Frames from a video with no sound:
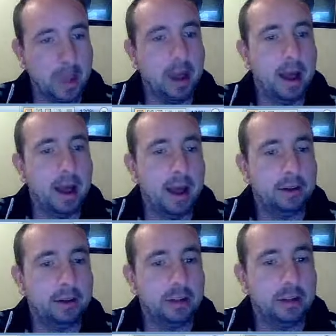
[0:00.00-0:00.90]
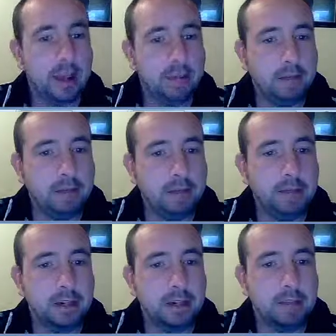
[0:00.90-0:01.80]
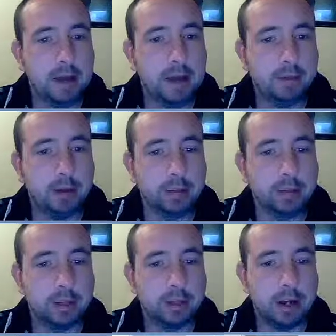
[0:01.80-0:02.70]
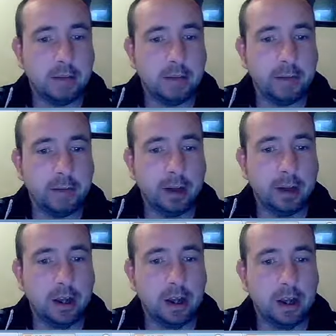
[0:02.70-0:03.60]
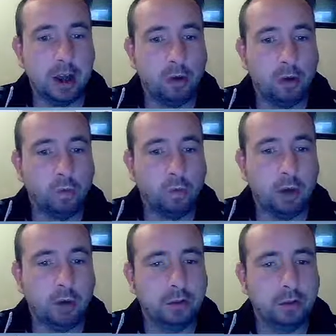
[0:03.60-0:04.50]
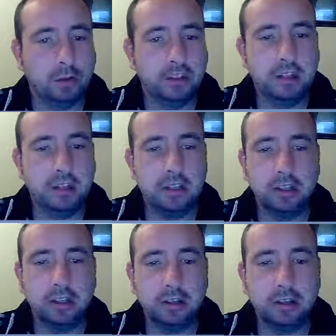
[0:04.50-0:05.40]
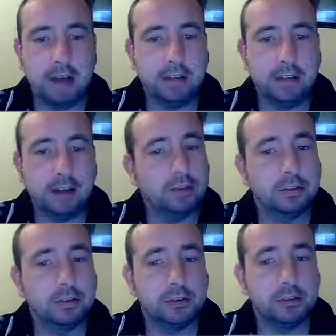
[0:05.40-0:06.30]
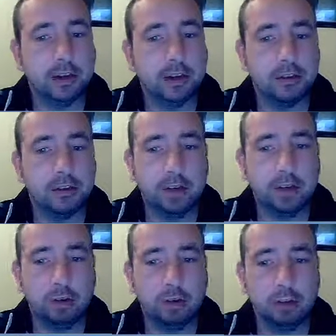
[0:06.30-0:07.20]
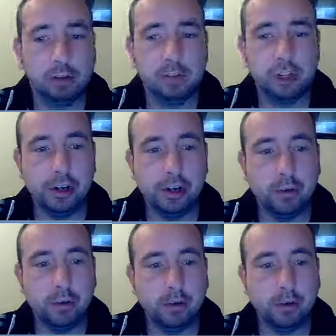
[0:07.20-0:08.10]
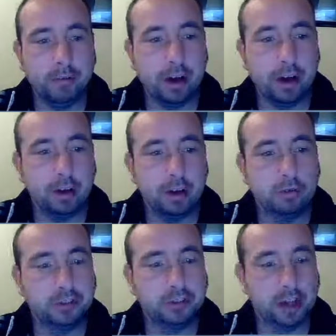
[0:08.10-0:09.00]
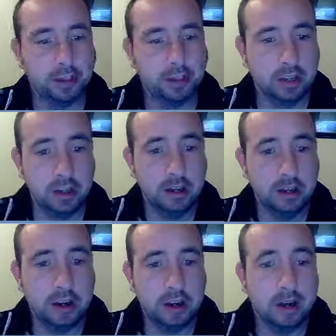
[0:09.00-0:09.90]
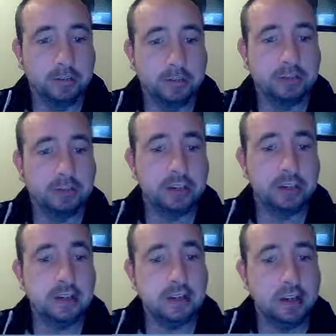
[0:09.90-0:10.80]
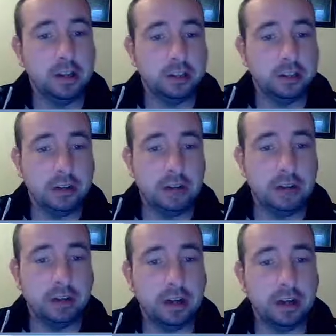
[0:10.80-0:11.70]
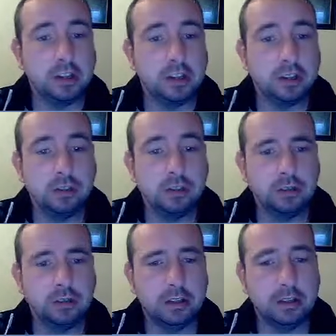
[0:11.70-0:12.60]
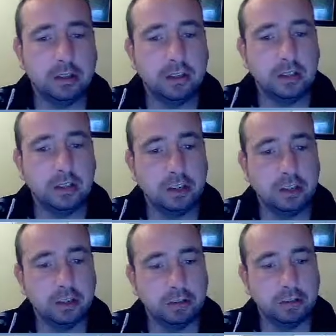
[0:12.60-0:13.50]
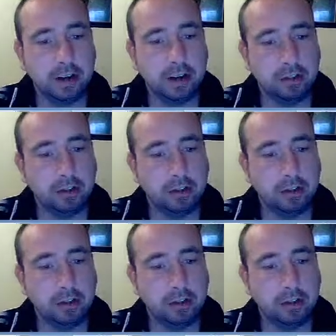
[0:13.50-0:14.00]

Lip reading: At the FTP command prompt, type 1cd to navigate to the directory on the local machine where the file resides. Type cd to navigate to the destination directory.